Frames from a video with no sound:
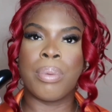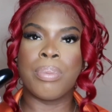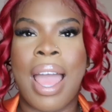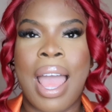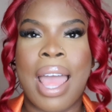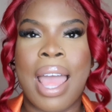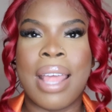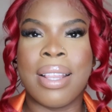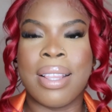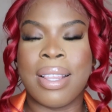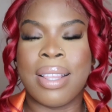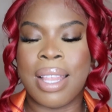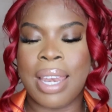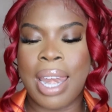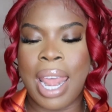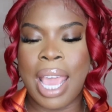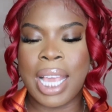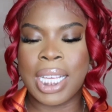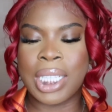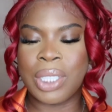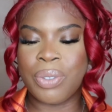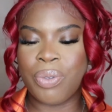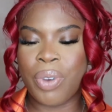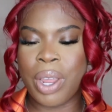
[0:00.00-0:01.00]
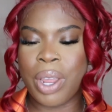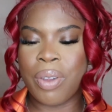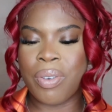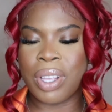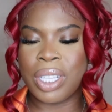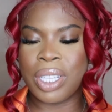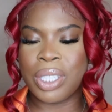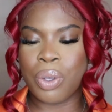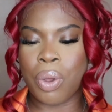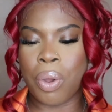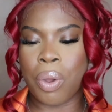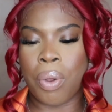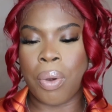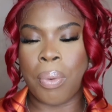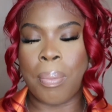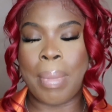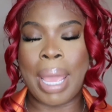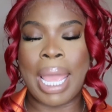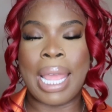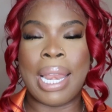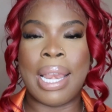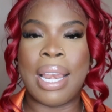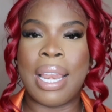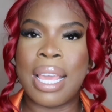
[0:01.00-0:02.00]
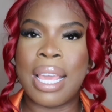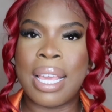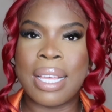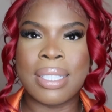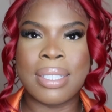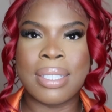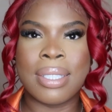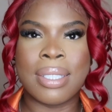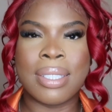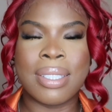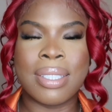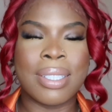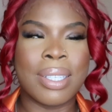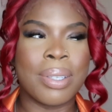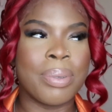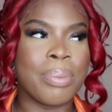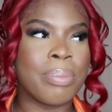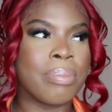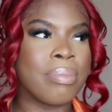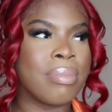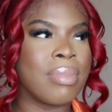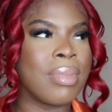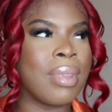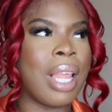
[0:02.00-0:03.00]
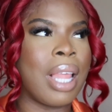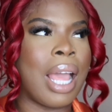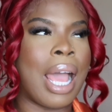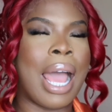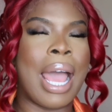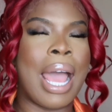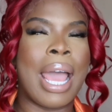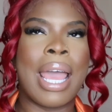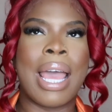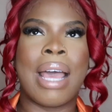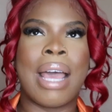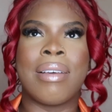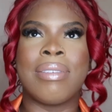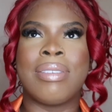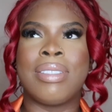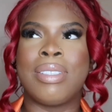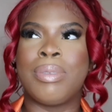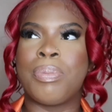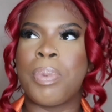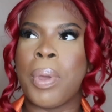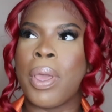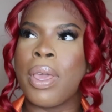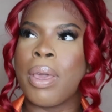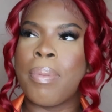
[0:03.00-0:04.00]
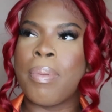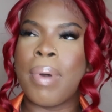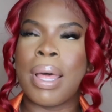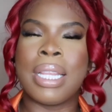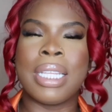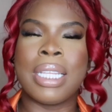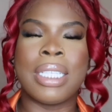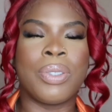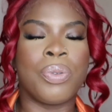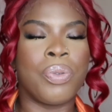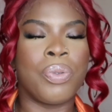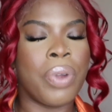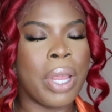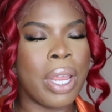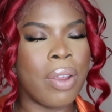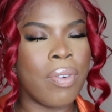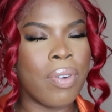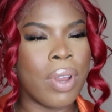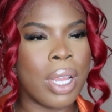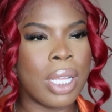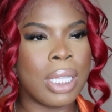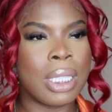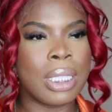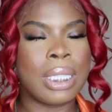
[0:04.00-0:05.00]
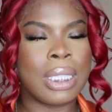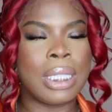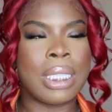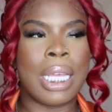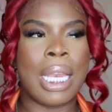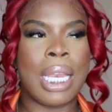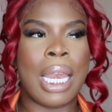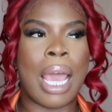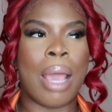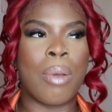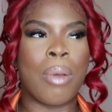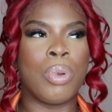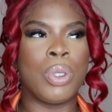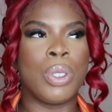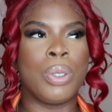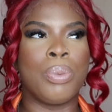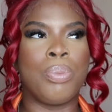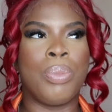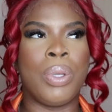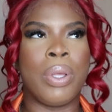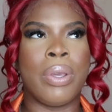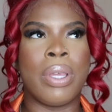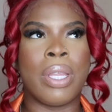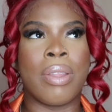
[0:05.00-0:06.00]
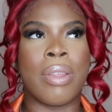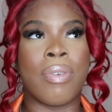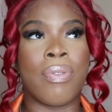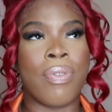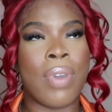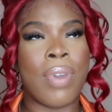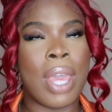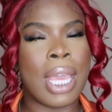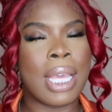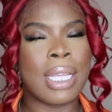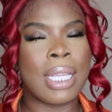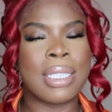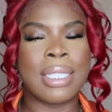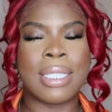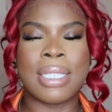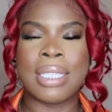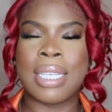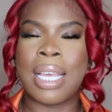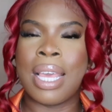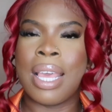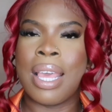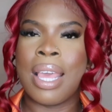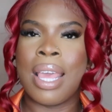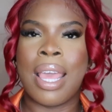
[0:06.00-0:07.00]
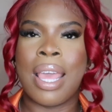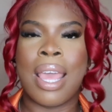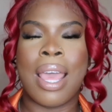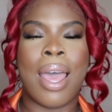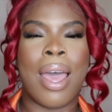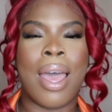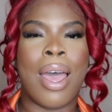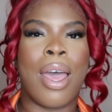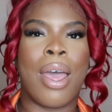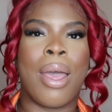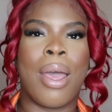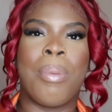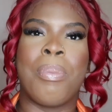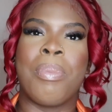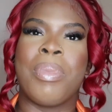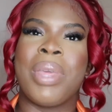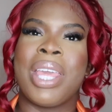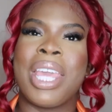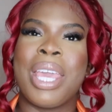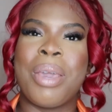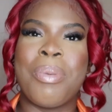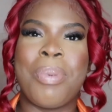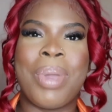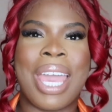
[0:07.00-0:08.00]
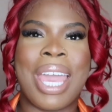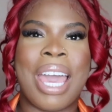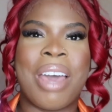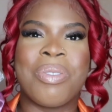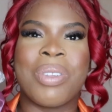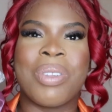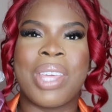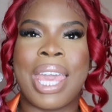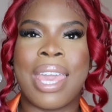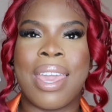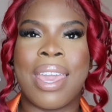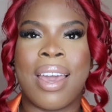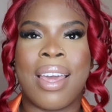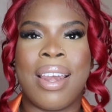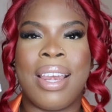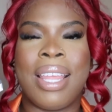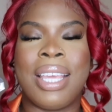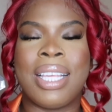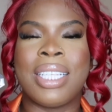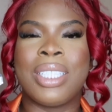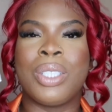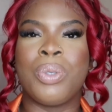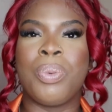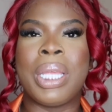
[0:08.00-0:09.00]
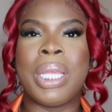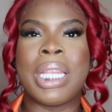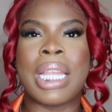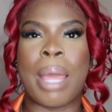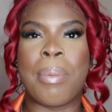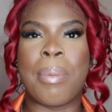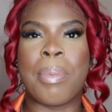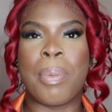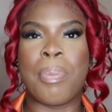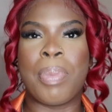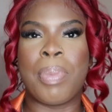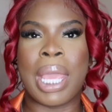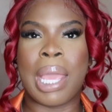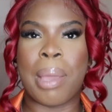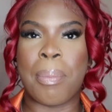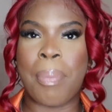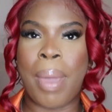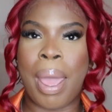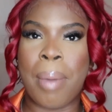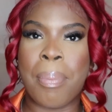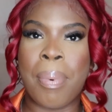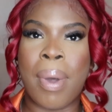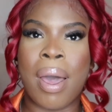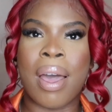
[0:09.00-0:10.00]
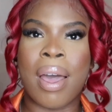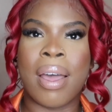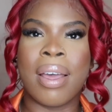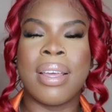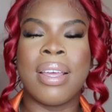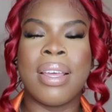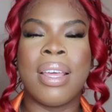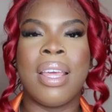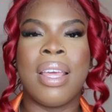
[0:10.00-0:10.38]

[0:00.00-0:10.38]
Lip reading: And the next fragrance on my list, I have spoke about this fragrance till I was blue in the face. Here we have Kayali Sweet Diamond Pink Pepper.